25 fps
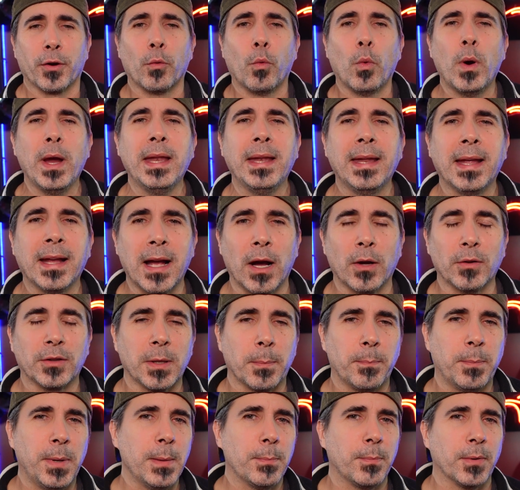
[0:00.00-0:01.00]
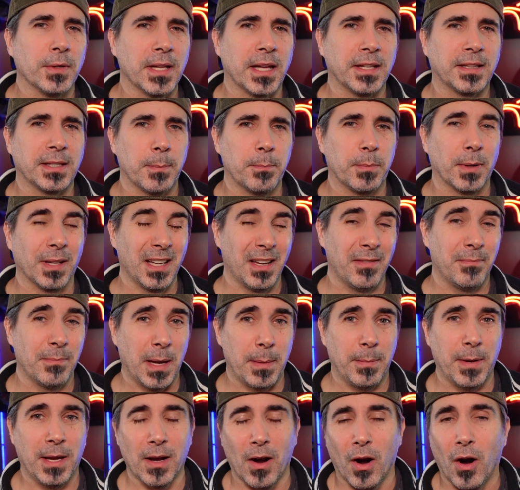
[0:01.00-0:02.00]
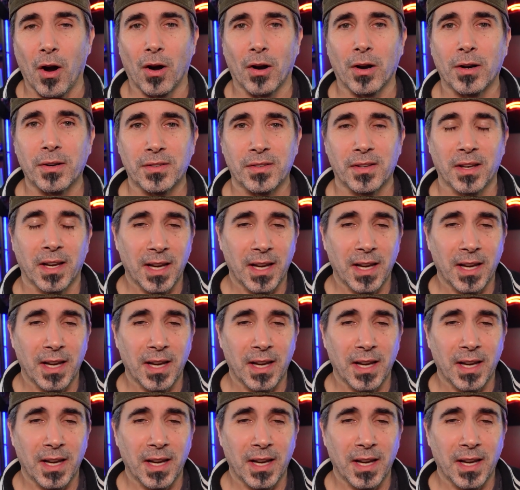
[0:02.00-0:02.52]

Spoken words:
weaning out the people that they believe maybe aren't